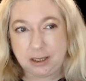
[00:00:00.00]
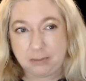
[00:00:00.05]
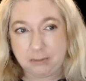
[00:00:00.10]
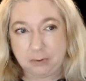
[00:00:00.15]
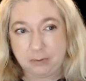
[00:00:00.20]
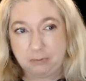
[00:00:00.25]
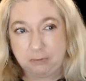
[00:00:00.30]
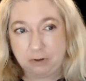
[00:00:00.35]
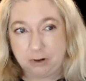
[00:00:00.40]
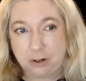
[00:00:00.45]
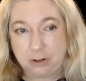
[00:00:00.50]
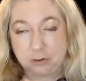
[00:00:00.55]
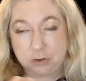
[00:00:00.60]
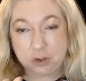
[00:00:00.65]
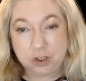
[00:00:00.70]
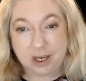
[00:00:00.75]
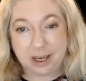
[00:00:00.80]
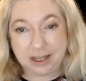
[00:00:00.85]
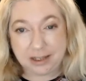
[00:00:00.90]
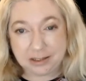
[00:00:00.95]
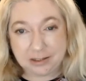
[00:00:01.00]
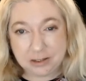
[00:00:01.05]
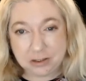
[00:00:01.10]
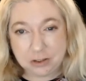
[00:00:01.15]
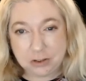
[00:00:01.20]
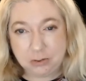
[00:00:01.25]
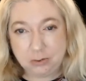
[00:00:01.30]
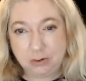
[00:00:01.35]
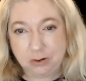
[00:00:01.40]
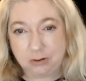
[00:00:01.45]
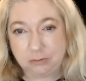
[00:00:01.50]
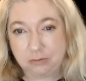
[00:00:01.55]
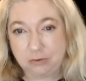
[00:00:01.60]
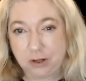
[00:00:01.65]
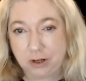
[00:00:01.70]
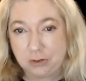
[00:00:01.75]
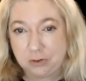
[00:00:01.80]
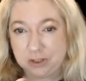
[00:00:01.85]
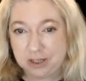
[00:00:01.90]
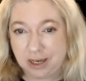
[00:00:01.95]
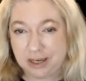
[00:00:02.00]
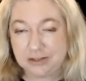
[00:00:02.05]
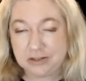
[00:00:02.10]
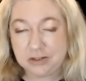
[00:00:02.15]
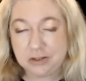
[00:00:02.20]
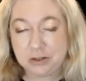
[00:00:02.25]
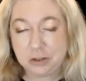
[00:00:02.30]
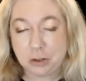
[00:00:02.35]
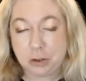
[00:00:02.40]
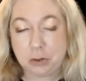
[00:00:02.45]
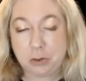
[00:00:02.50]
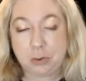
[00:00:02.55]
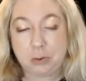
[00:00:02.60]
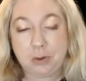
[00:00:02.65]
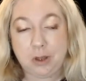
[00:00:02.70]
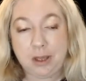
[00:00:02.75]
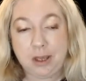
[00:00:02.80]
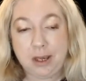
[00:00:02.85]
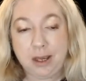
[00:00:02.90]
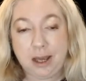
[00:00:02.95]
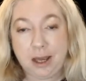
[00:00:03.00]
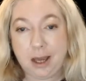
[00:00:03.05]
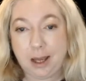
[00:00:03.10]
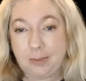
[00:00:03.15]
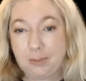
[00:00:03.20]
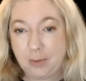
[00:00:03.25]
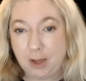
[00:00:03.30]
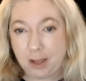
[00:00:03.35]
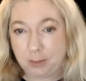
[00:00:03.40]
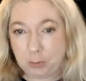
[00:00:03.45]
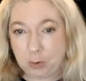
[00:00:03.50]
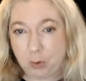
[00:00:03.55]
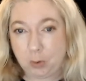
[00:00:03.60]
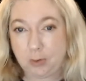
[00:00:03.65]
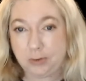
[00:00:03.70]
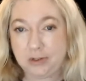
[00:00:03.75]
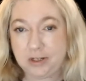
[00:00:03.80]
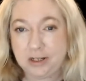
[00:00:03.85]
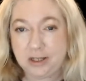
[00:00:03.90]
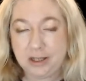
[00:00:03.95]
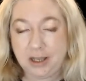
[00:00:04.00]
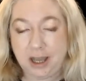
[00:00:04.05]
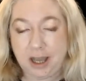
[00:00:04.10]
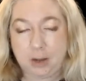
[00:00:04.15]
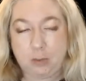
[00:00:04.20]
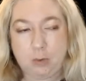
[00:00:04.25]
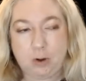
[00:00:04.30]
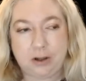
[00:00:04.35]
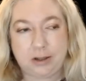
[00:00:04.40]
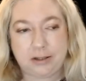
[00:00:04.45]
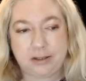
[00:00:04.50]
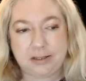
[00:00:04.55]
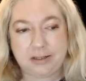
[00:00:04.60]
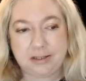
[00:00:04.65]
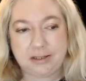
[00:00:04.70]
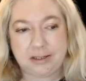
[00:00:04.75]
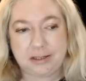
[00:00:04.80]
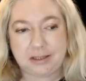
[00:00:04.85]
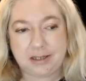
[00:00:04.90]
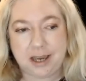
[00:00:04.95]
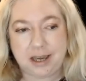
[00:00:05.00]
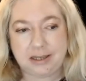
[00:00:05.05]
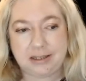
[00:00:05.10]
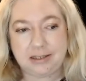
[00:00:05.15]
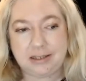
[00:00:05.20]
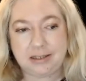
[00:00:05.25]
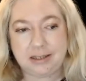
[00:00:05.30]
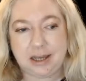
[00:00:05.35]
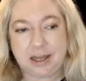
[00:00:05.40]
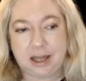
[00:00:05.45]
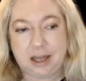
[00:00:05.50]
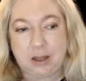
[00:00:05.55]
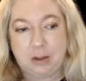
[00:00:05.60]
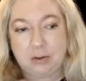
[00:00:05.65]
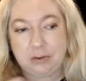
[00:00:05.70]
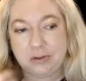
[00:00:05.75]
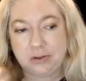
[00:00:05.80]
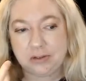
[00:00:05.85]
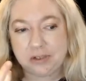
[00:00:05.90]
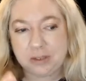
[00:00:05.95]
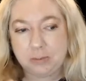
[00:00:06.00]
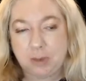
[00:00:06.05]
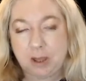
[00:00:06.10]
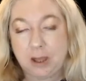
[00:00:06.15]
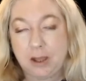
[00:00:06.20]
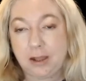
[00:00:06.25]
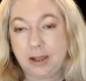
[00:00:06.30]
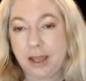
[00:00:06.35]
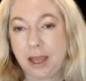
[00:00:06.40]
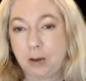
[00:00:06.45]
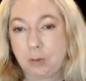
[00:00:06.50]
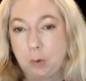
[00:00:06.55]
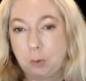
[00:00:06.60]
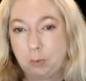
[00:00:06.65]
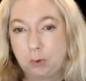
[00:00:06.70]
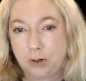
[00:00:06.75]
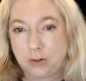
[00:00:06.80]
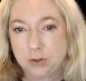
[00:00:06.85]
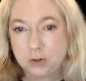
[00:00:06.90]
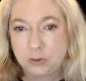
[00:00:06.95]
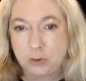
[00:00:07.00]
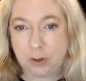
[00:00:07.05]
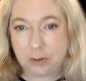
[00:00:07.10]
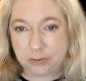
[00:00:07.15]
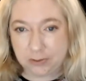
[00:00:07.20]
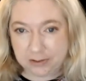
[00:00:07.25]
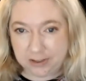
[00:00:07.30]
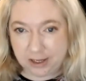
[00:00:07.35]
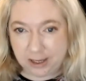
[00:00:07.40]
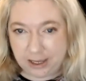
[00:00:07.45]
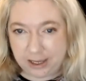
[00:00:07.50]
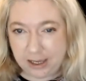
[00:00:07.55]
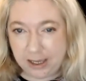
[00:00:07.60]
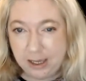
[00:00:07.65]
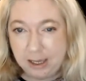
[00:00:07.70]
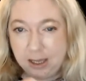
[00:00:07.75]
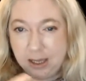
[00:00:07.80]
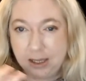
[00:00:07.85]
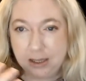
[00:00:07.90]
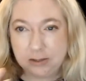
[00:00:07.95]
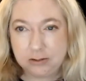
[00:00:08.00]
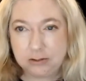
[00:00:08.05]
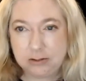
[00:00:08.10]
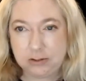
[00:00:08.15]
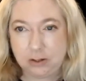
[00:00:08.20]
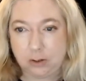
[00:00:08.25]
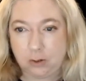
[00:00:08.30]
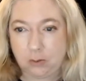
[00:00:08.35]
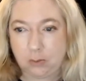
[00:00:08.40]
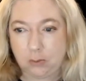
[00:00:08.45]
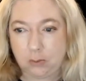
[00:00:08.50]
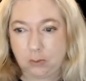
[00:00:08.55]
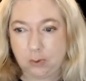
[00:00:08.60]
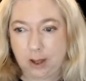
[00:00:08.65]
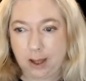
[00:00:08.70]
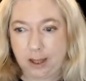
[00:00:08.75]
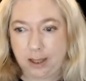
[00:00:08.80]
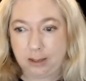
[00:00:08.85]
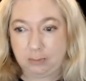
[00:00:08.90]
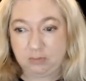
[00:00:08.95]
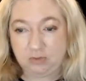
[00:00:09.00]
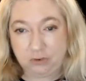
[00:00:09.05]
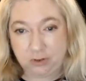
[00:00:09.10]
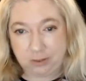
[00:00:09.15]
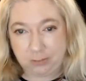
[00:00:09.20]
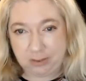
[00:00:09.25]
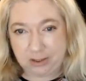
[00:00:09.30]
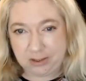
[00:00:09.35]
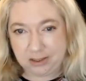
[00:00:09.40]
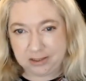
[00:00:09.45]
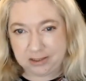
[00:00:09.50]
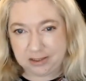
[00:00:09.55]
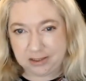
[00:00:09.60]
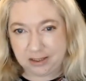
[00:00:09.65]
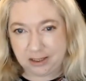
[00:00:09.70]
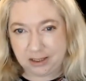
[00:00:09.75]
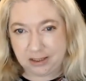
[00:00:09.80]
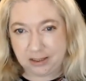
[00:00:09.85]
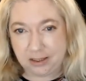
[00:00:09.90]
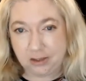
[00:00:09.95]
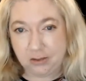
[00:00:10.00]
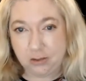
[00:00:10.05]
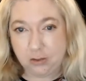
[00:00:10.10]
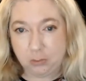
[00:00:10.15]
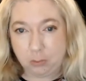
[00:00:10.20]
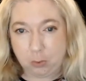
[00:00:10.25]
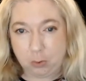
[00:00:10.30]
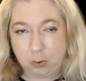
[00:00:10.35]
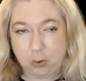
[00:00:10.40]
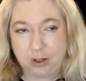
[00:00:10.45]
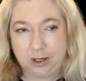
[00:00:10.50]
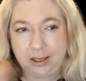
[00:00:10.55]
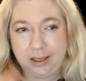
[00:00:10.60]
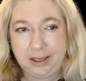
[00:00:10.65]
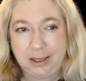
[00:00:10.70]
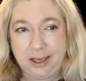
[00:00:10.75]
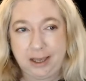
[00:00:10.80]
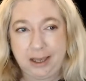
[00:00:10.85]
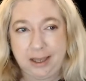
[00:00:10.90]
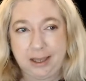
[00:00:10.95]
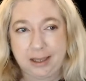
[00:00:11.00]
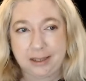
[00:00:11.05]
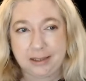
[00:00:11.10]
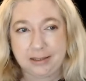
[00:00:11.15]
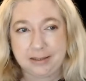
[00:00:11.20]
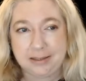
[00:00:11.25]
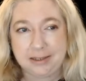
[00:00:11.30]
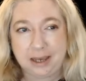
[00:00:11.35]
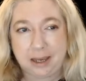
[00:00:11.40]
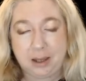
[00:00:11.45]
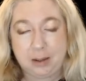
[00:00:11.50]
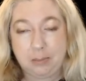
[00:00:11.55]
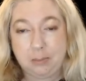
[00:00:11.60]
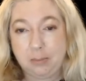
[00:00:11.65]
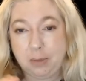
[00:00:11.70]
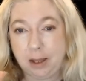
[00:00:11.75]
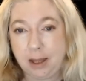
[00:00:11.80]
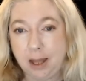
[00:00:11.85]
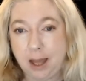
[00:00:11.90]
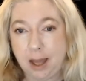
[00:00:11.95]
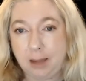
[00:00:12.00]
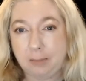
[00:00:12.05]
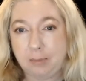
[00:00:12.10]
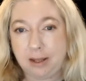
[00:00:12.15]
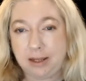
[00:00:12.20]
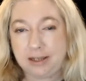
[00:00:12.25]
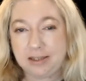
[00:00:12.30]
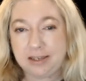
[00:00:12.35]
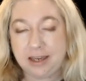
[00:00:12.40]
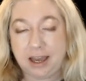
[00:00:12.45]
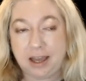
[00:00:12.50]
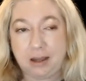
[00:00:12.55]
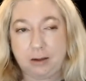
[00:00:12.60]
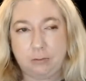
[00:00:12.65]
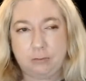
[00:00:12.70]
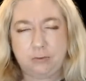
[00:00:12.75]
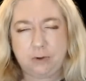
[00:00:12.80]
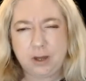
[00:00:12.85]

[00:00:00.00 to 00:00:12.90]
a fair chance to, or a fair test to, I'm golden. I wanted to test the smell, how it wears throughout the day. So I'm filming this in the morning, and I might have